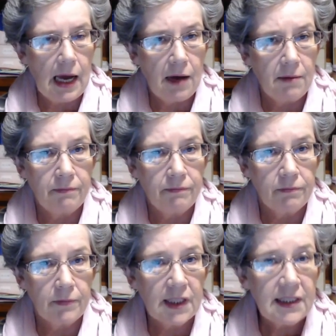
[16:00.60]

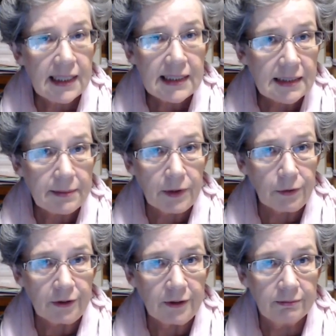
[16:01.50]
condensed
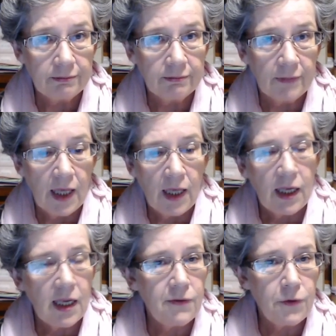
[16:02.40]
milk.
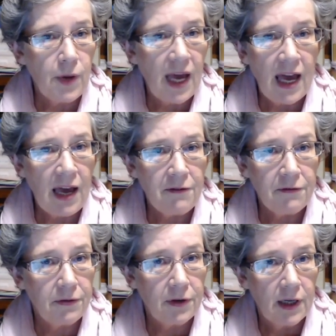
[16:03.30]
If you
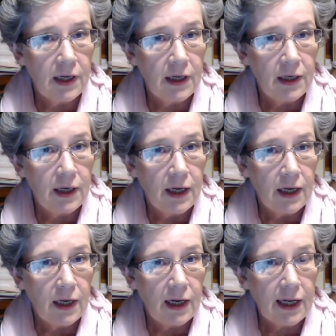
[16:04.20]
have
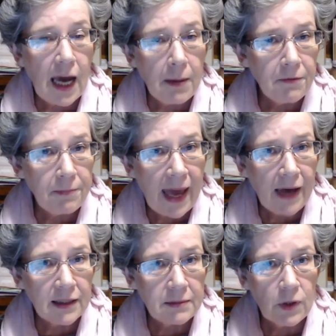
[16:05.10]
a cup of
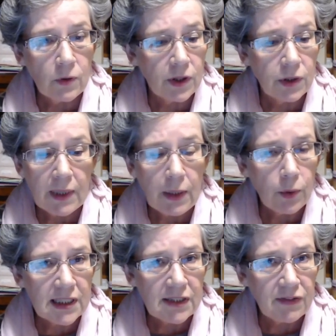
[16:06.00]
powdered milk and
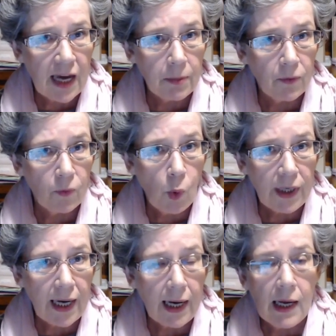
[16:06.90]
3/4 of a cup of
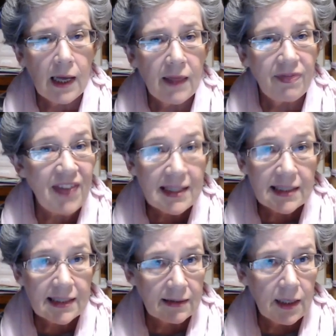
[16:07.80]
water,
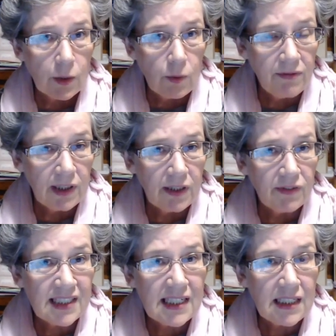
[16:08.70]
that's the equivalent of
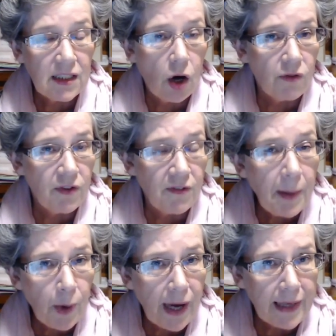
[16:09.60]
a tin of
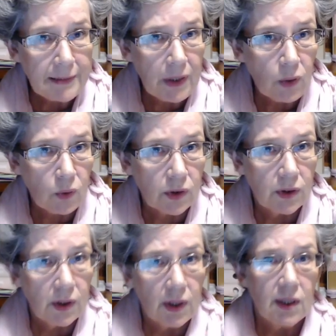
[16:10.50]
evaporated milk.
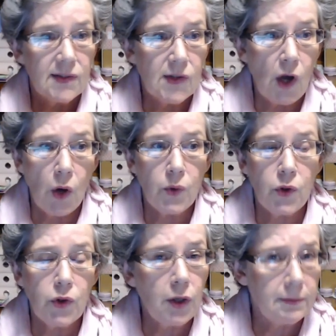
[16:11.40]
So
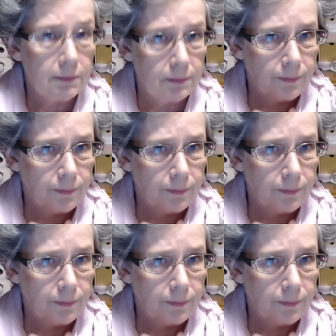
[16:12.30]
you don't